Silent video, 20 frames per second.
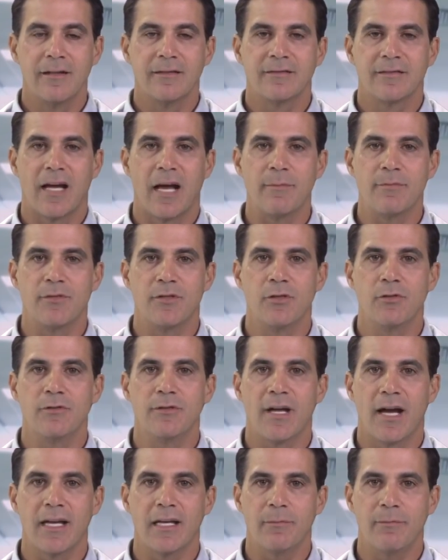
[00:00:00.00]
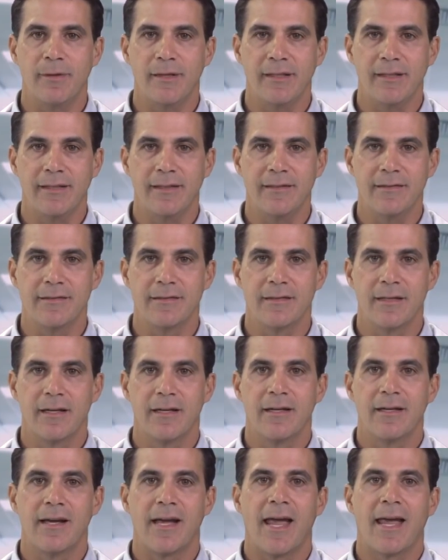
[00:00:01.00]
type 2 diabetes,
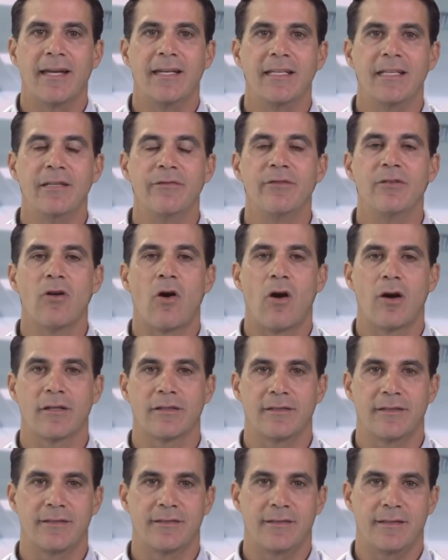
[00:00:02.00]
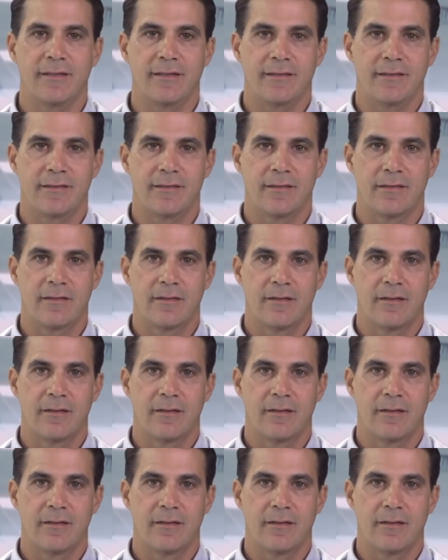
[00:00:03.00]
and even heart disease.